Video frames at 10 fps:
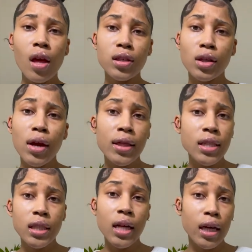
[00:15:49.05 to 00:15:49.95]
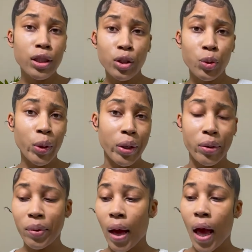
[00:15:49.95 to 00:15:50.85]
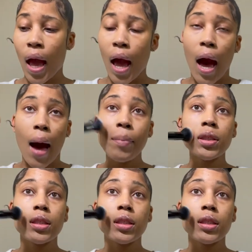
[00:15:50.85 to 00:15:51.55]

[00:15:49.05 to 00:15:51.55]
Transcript: so yeah, this is not a tutorial. I'm gonna